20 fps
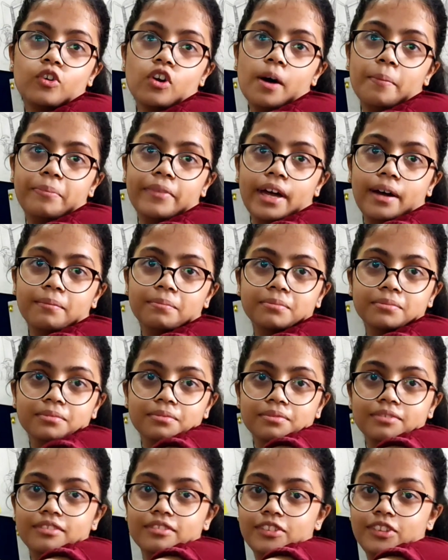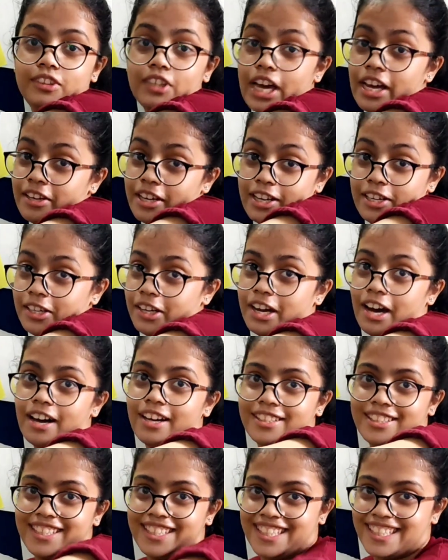to drop them, not at any
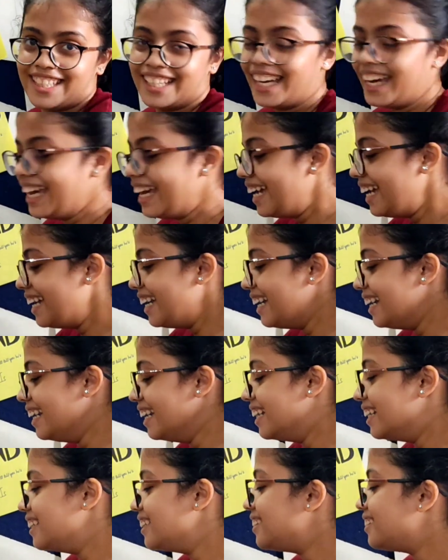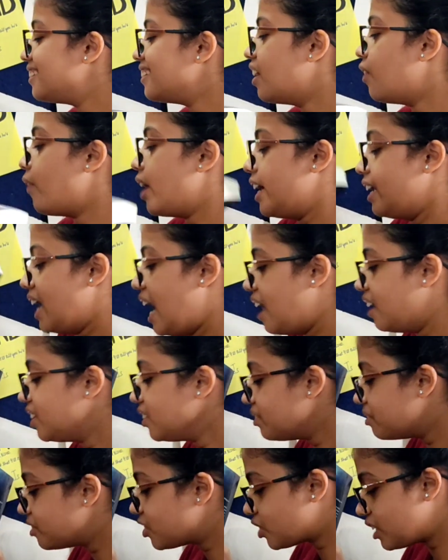cost. So wait,
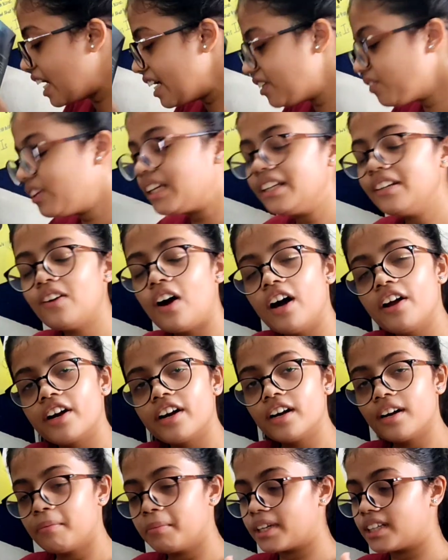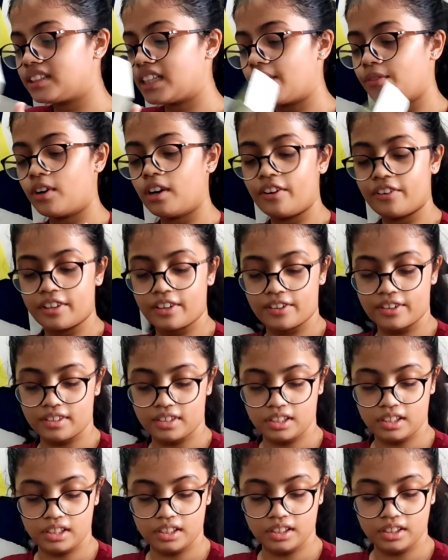should I do it in order? Because I've already,
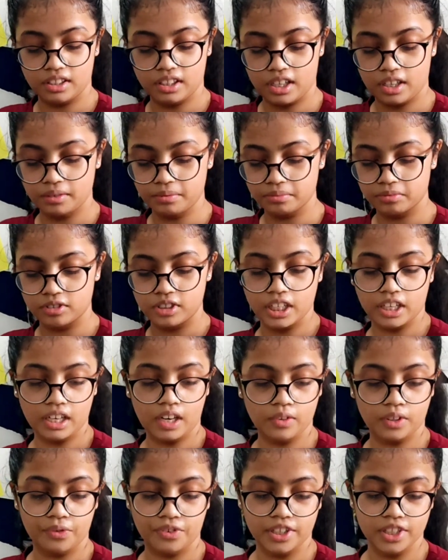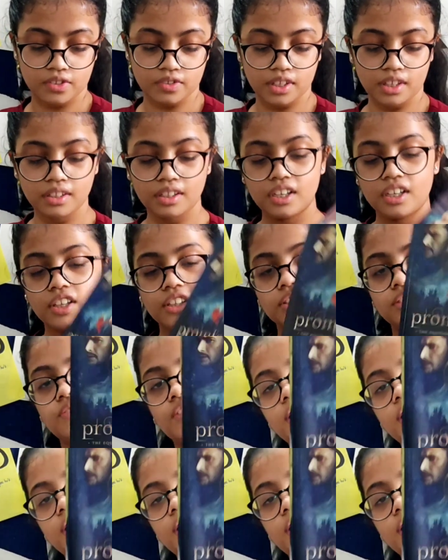taken out the first one. This